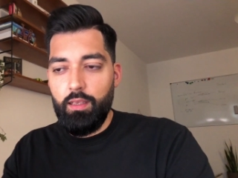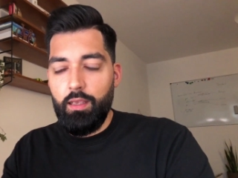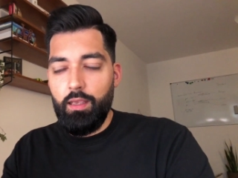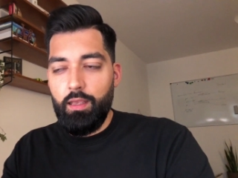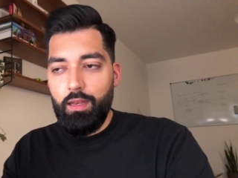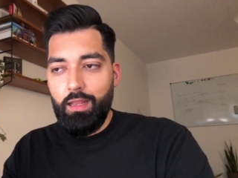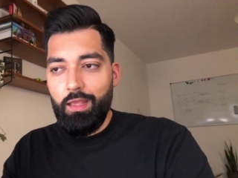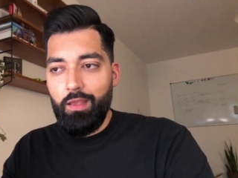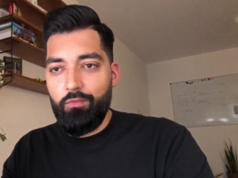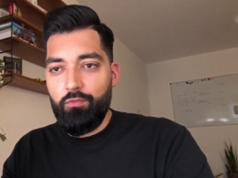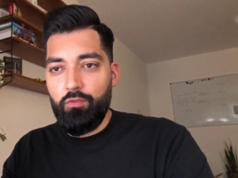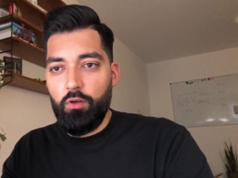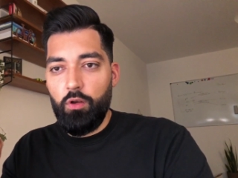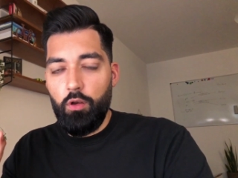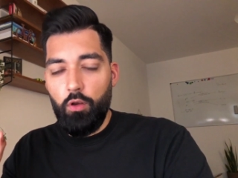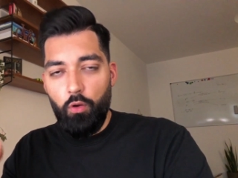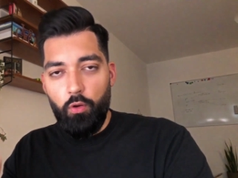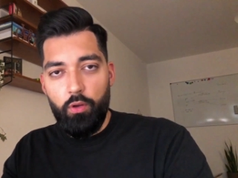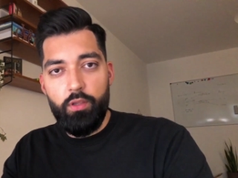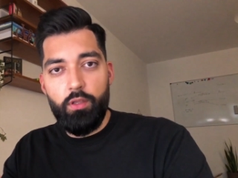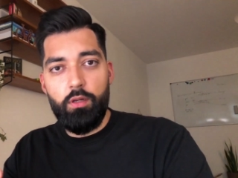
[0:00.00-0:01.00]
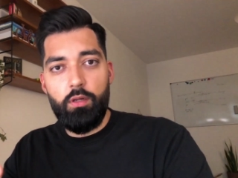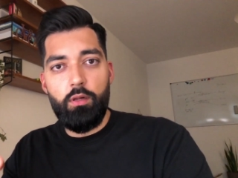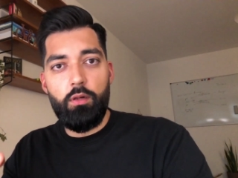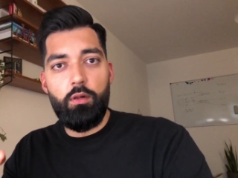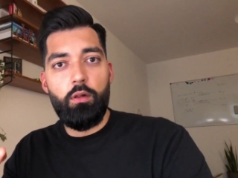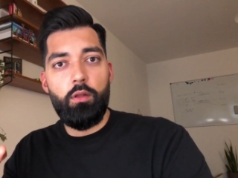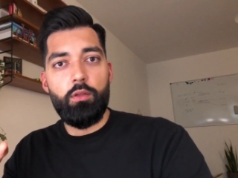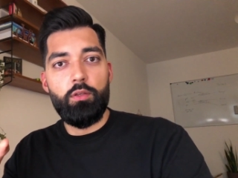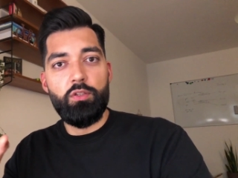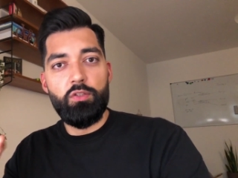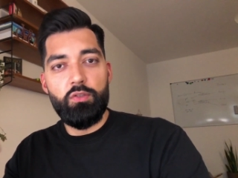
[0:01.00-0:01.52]
and have a loyal
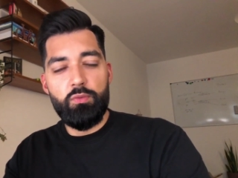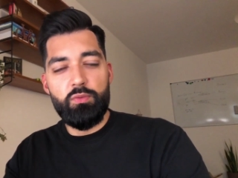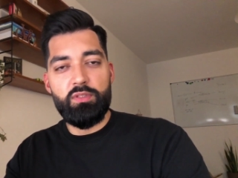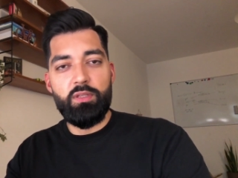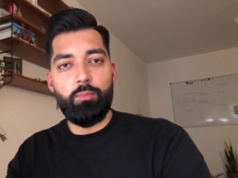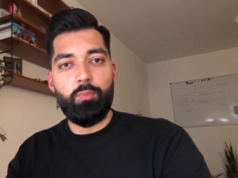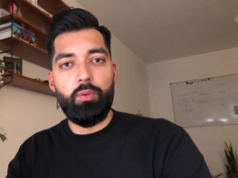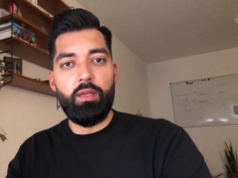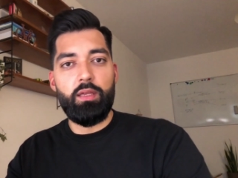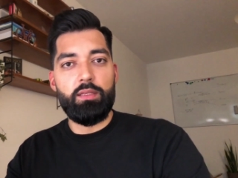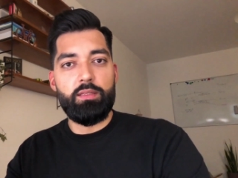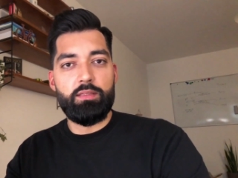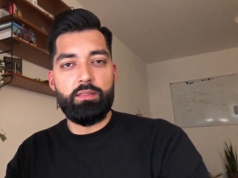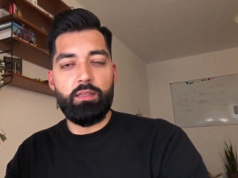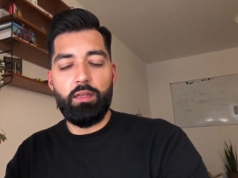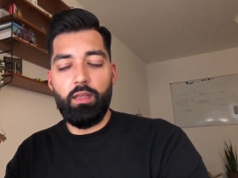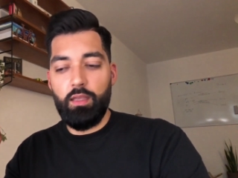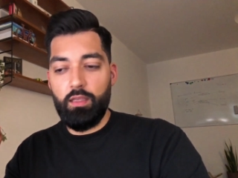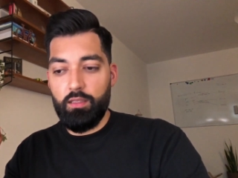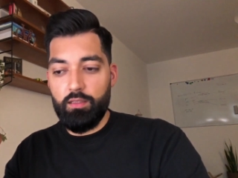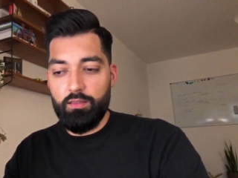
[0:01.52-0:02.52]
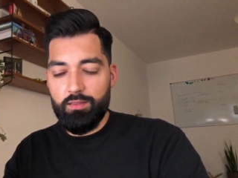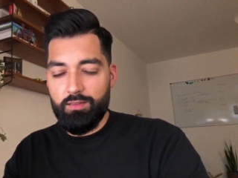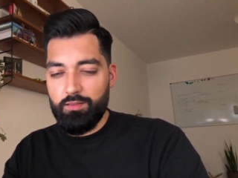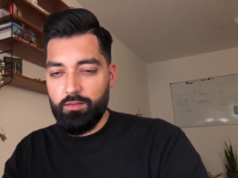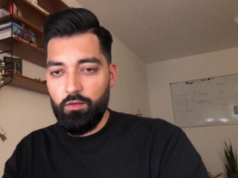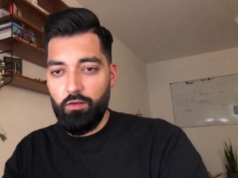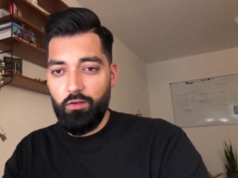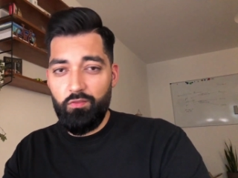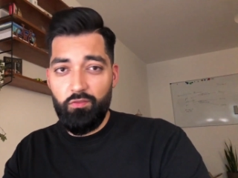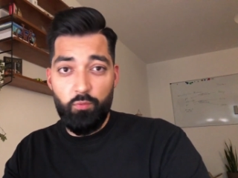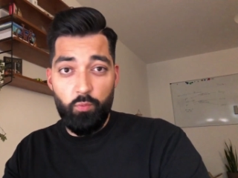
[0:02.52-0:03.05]
user base that I can
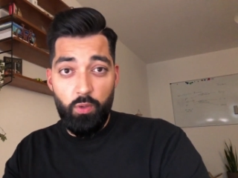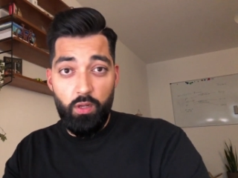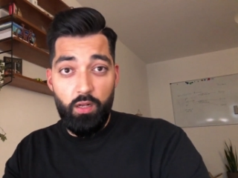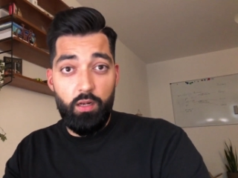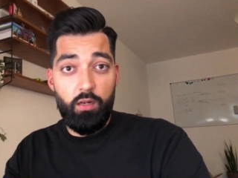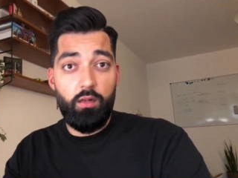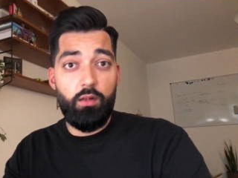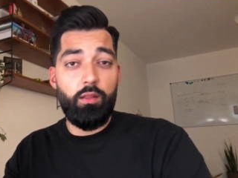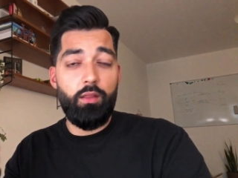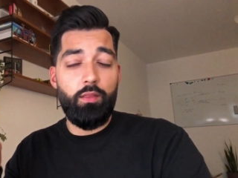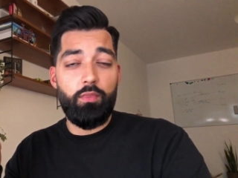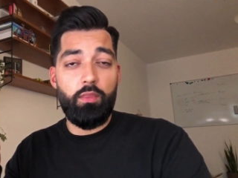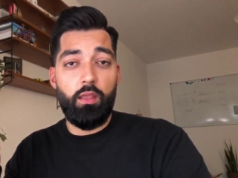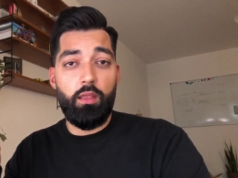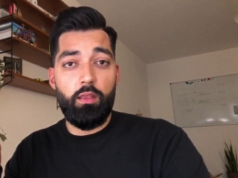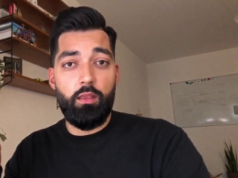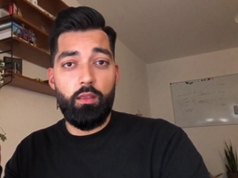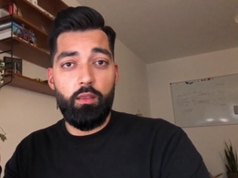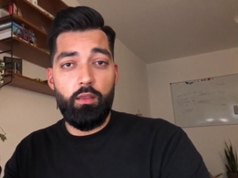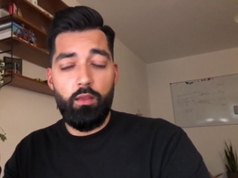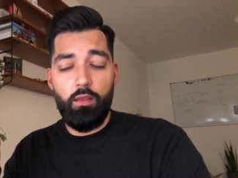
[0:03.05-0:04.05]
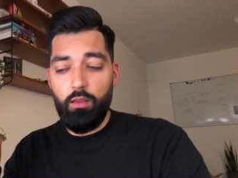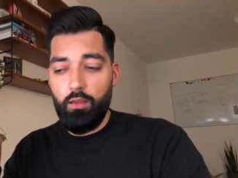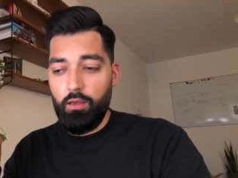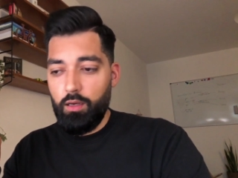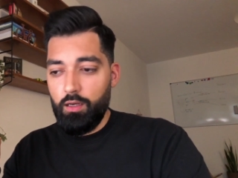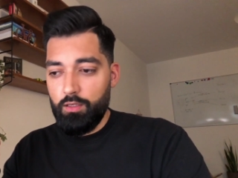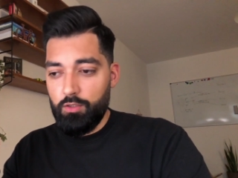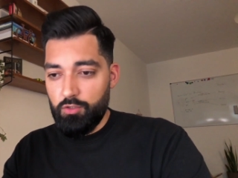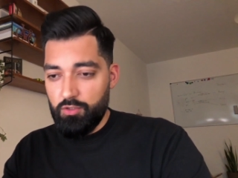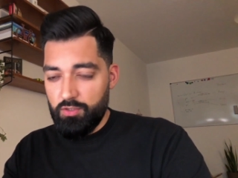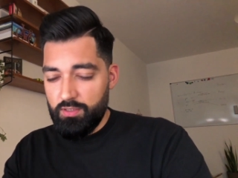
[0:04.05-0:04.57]
serve well and they
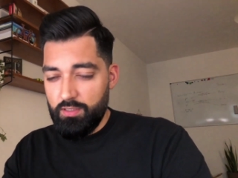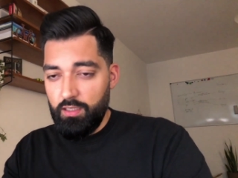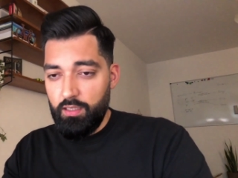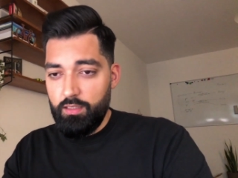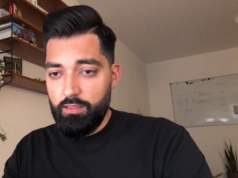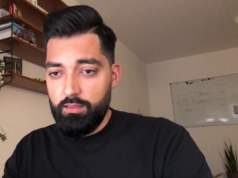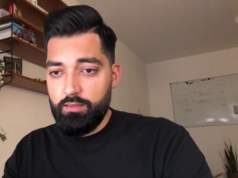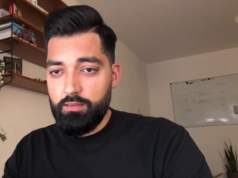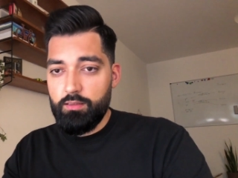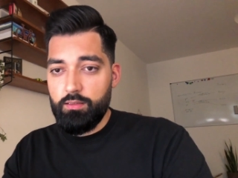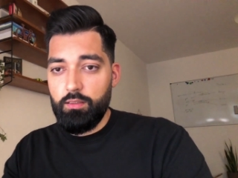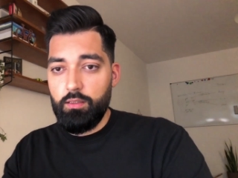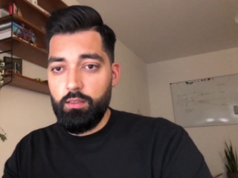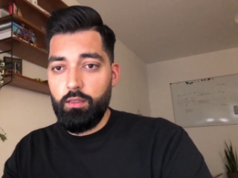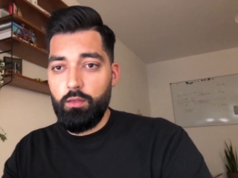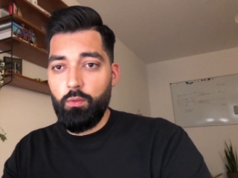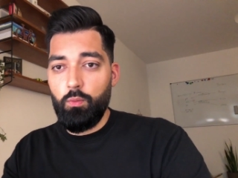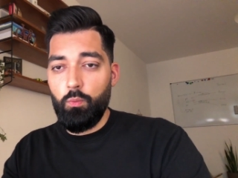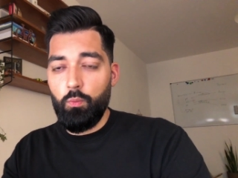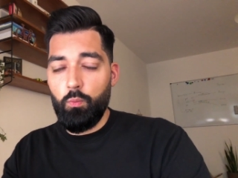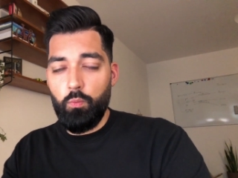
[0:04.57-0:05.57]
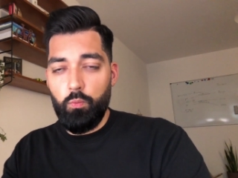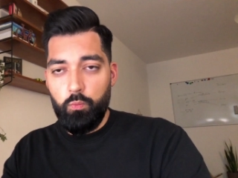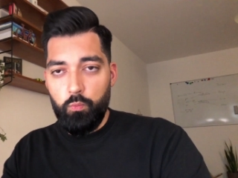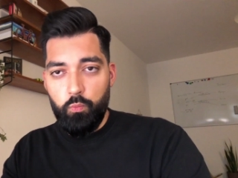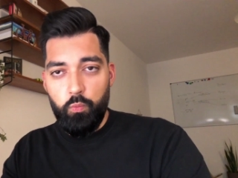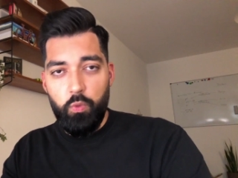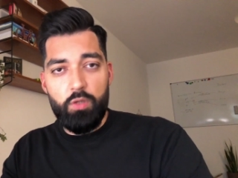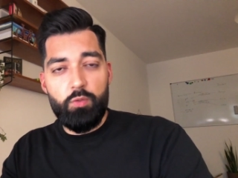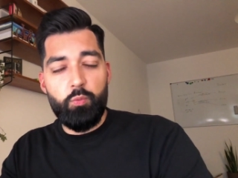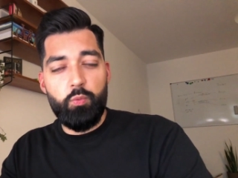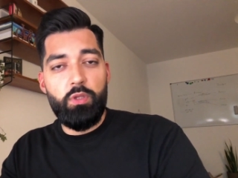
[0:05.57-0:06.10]
understand
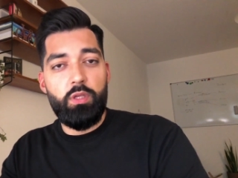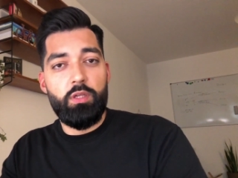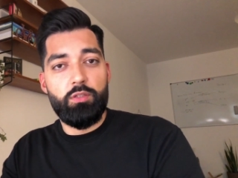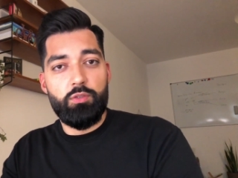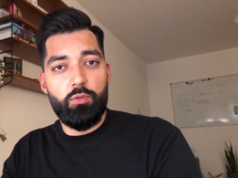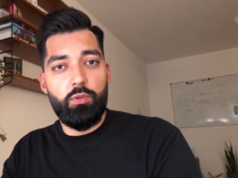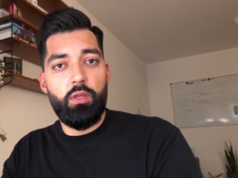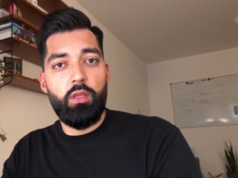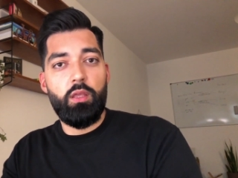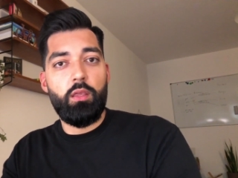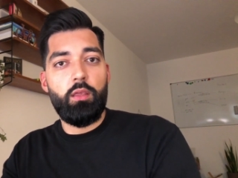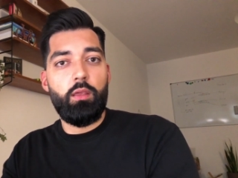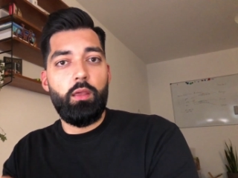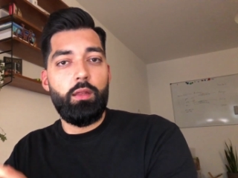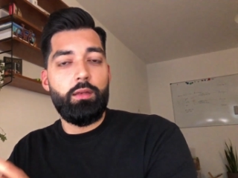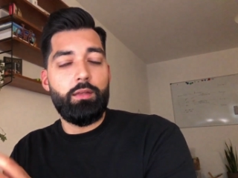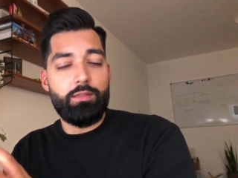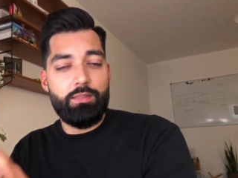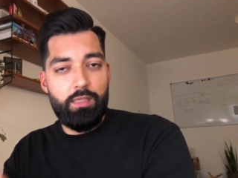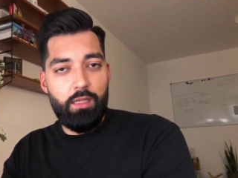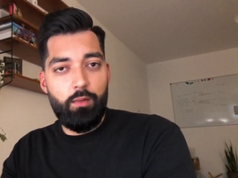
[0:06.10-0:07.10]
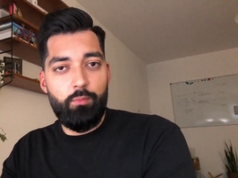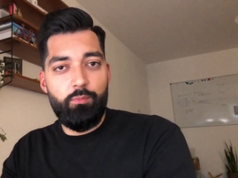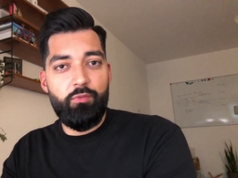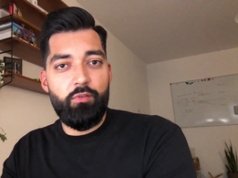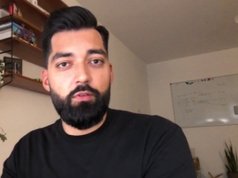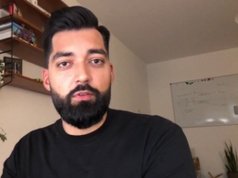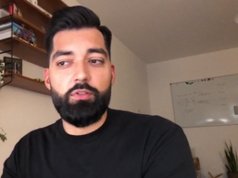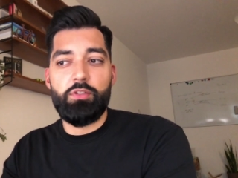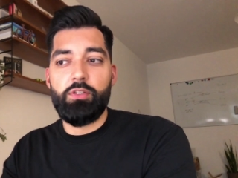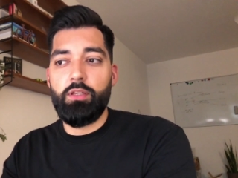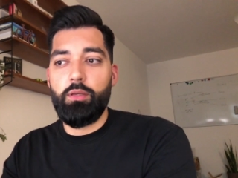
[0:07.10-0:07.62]
what we are doing and it's helpful
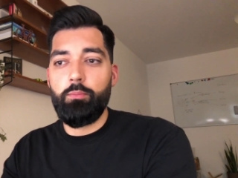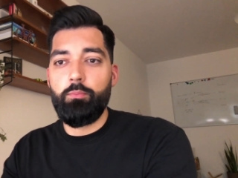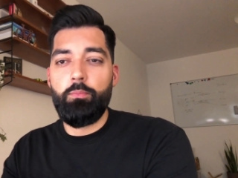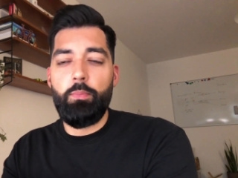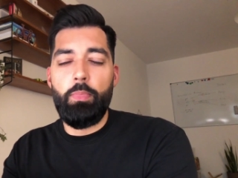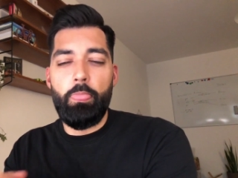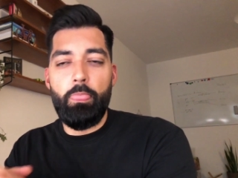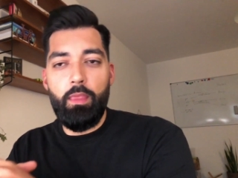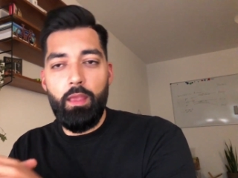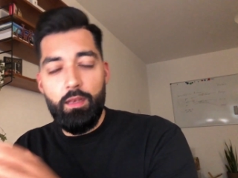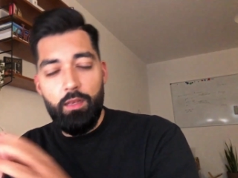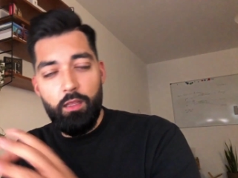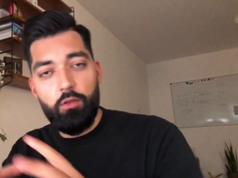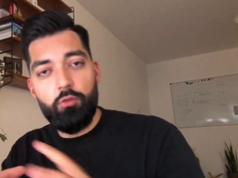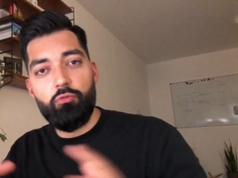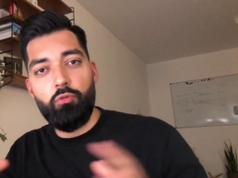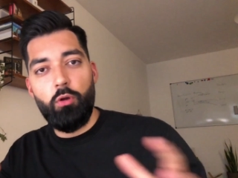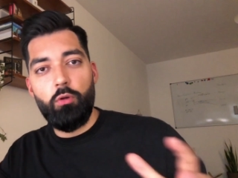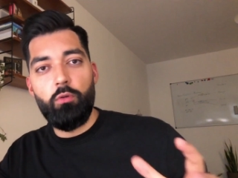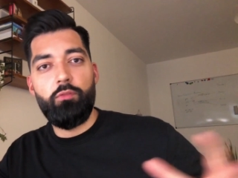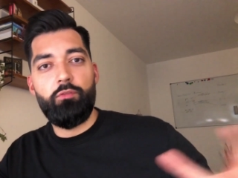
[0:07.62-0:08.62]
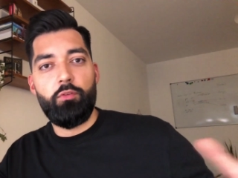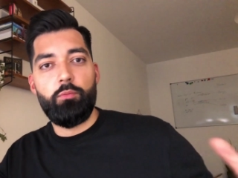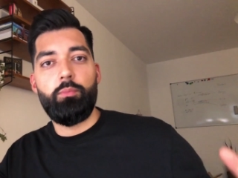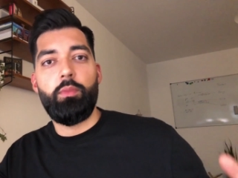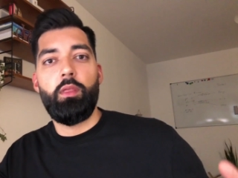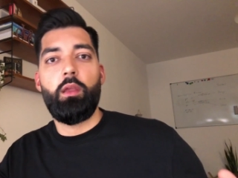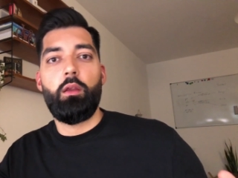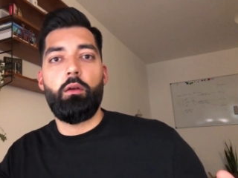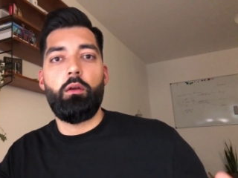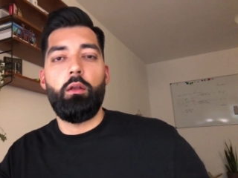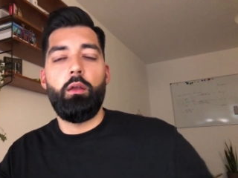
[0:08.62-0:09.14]
to them and then grow from
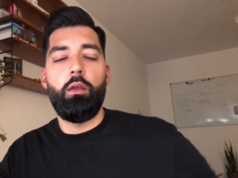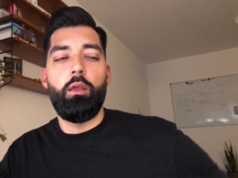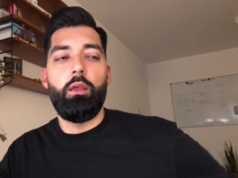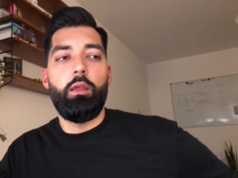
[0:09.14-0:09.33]
there.